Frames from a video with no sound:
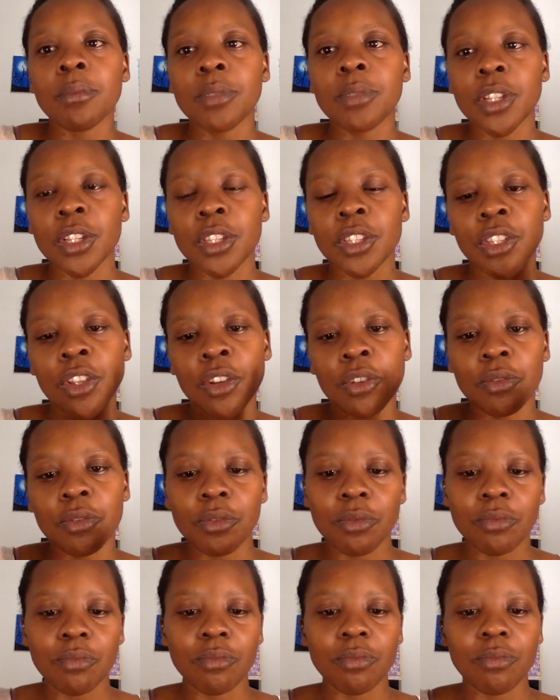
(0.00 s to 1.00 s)
just so,
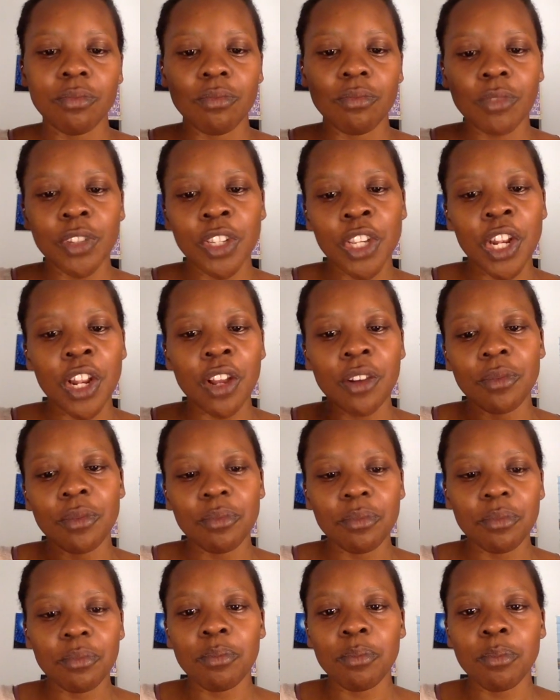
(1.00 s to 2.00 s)

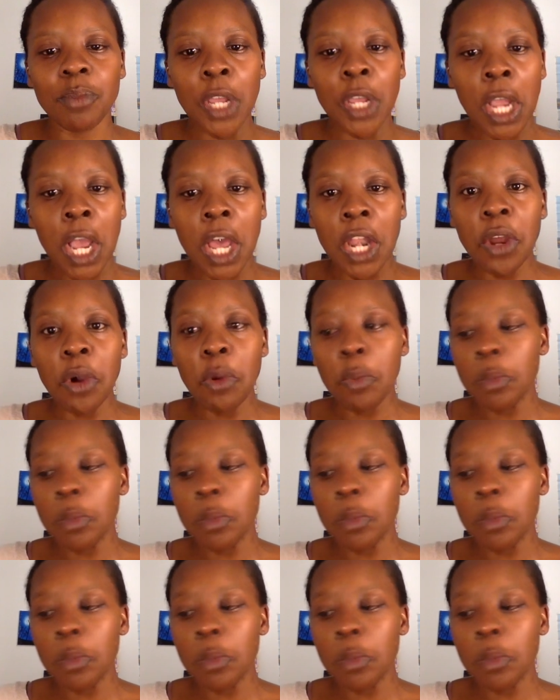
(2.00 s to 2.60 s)
being kind of